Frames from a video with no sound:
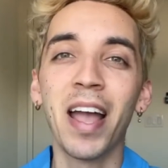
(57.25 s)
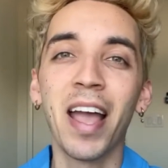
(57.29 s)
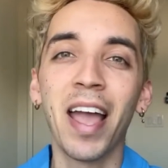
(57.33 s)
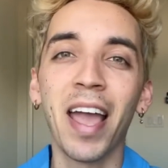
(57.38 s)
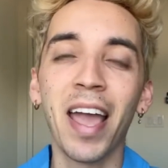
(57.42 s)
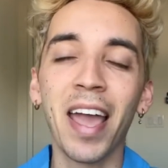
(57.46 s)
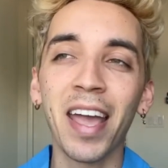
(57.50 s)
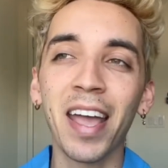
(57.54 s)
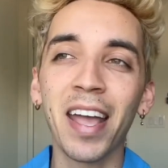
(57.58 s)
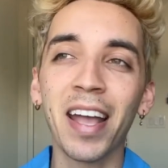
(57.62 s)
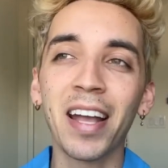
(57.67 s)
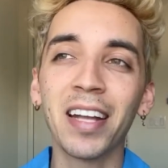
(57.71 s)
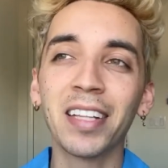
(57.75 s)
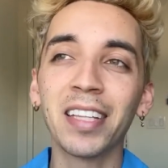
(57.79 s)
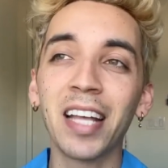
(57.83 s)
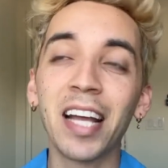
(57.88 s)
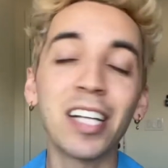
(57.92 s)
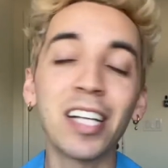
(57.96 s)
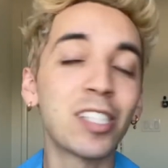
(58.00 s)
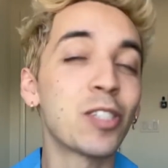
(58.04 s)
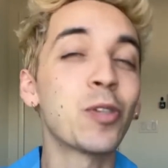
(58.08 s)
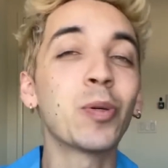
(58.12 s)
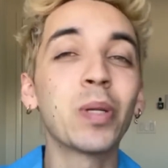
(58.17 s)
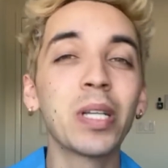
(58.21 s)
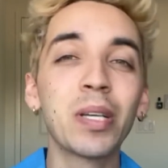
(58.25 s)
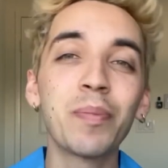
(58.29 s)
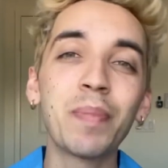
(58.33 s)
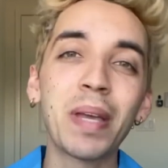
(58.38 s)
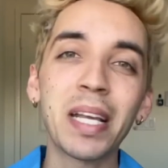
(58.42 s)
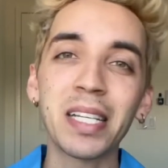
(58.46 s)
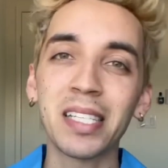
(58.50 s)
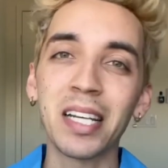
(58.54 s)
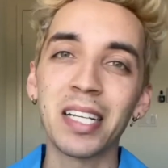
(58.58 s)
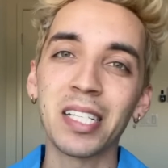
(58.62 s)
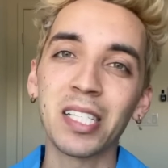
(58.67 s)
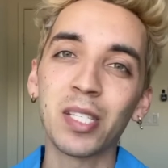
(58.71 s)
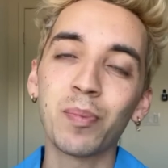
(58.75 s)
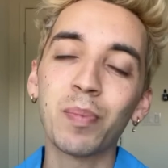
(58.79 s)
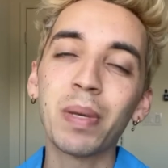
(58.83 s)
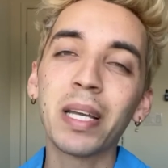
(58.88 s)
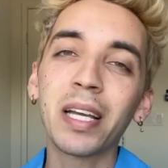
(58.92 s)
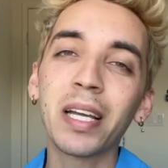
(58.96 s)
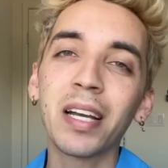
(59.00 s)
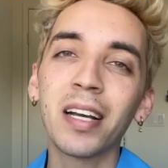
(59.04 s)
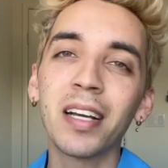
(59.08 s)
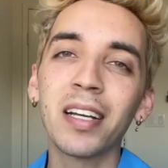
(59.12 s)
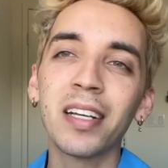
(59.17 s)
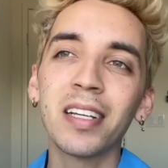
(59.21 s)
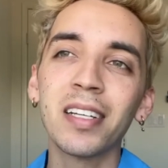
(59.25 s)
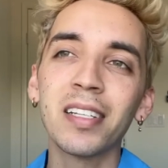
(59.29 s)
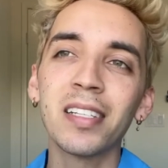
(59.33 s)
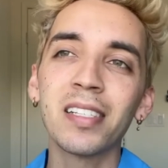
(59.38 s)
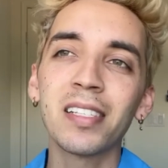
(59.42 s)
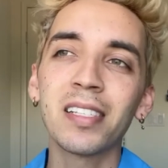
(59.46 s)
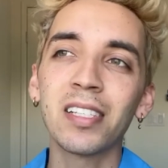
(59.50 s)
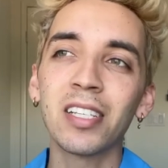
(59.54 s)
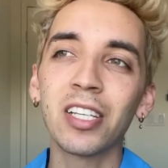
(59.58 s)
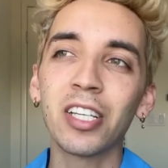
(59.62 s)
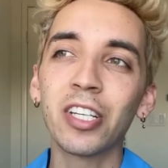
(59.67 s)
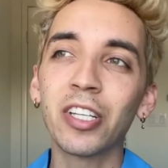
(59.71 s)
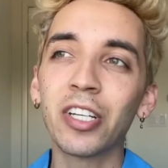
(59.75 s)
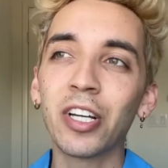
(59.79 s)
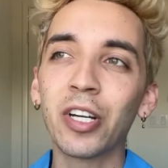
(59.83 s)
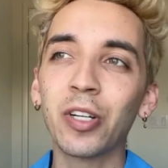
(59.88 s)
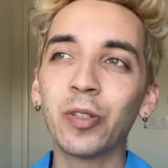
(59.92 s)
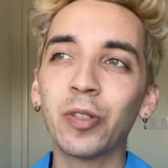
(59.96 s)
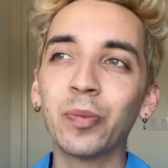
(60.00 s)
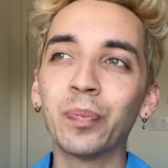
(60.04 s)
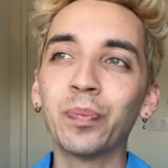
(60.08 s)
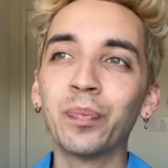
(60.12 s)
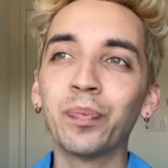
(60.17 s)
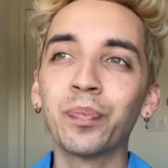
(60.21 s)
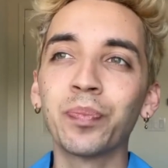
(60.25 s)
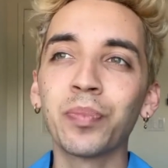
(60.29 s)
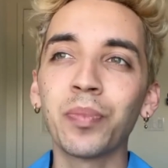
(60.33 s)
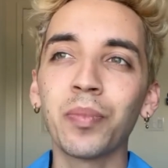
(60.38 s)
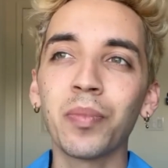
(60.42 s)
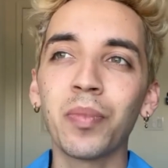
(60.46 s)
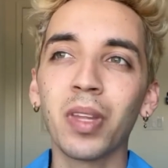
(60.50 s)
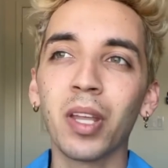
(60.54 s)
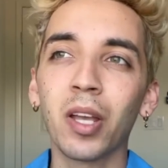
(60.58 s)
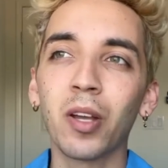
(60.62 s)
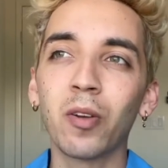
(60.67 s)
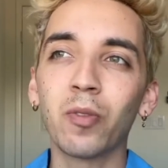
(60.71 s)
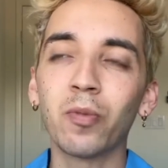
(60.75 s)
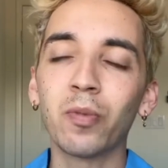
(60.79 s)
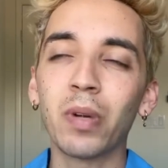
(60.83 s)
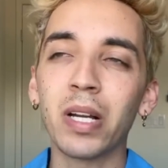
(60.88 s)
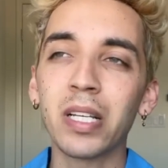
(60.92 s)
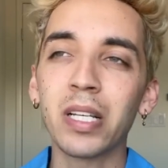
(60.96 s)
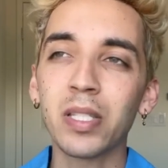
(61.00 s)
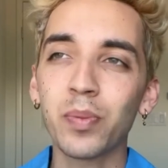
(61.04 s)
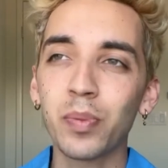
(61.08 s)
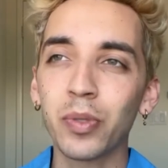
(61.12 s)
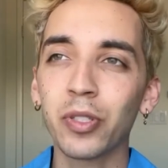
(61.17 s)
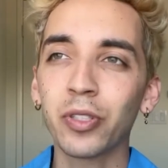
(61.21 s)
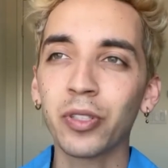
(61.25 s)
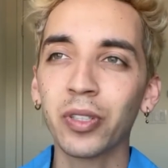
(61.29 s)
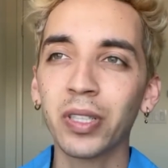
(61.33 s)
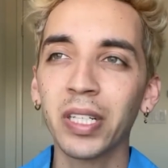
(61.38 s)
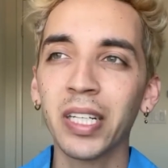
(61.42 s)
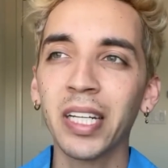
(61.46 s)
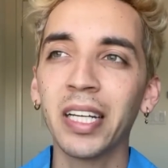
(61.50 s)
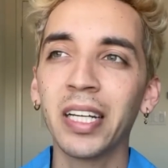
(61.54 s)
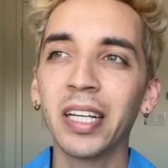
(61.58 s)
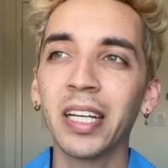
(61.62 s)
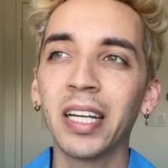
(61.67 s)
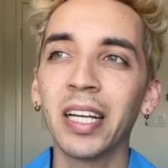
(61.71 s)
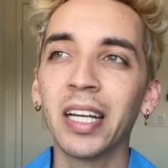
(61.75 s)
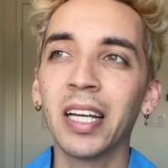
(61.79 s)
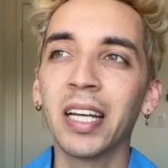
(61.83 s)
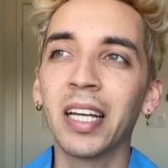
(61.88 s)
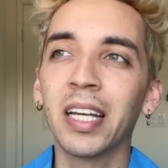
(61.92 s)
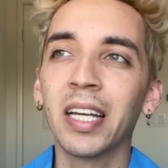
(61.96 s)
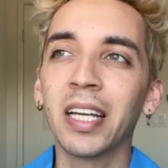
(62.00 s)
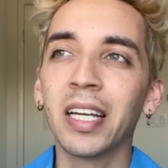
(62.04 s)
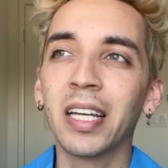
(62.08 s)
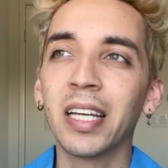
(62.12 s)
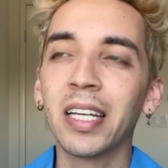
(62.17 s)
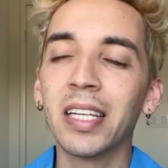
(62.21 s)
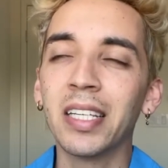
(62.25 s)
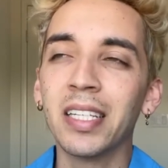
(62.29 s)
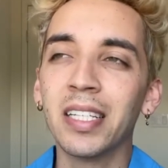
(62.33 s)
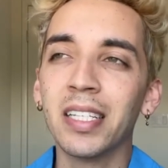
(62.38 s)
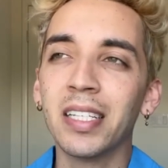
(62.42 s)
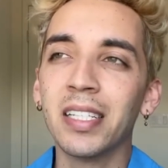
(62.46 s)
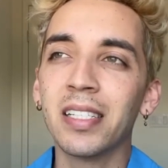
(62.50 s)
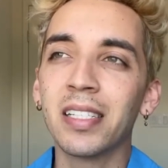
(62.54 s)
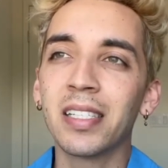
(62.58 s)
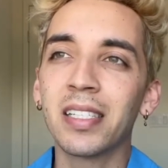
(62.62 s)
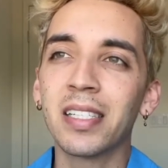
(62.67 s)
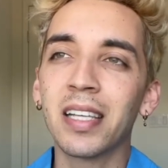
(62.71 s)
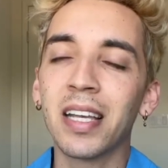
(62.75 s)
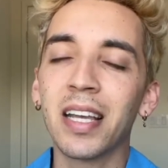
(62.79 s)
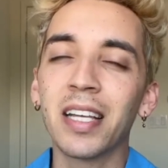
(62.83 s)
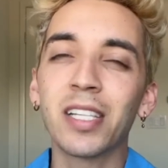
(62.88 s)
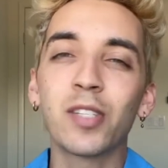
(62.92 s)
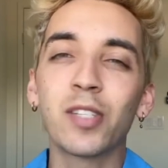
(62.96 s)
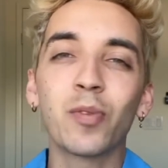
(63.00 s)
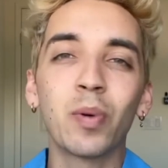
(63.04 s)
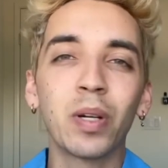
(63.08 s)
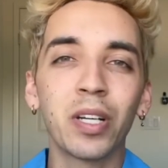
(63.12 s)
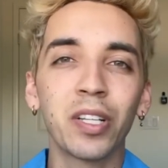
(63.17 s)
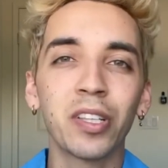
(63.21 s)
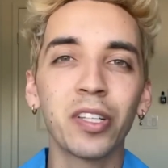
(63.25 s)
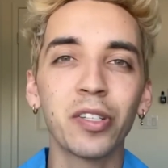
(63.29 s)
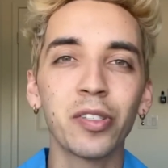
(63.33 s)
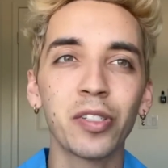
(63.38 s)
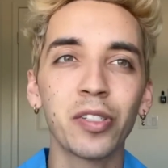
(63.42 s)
And that totally makes sense because, respiratory it's one of those